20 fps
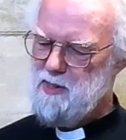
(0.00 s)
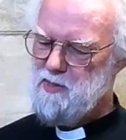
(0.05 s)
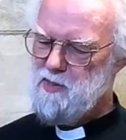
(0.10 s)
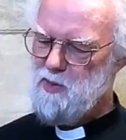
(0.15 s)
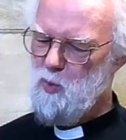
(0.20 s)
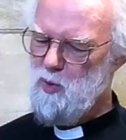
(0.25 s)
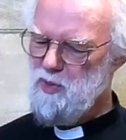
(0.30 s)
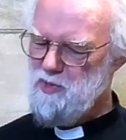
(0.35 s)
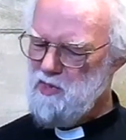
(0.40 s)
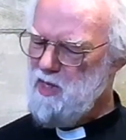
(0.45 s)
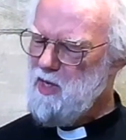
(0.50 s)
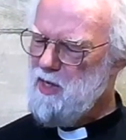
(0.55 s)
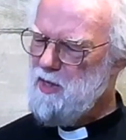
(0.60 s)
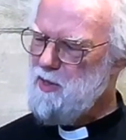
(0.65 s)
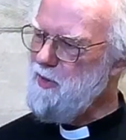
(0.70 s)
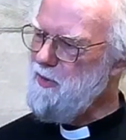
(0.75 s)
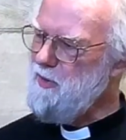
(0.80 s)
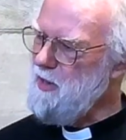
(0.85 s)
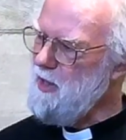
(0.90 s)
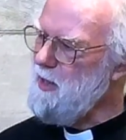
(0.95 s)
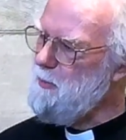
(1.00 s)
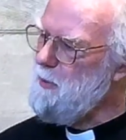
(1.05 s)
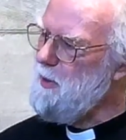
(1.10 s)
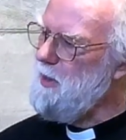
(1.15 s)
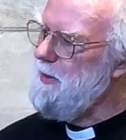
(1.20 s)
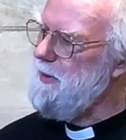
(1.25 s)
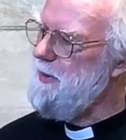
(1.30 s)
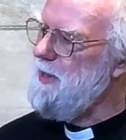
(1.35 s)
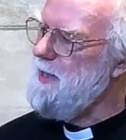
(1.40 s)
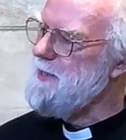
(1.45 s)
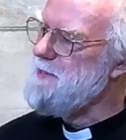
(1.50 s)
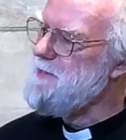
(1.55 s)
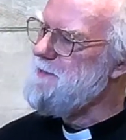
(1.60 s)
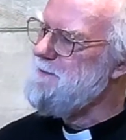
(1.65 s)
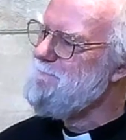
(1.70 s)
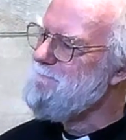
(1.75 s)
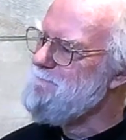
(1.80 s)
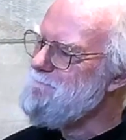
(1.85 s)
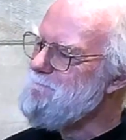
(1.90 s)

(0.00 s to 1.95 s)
So what's he going to think about that?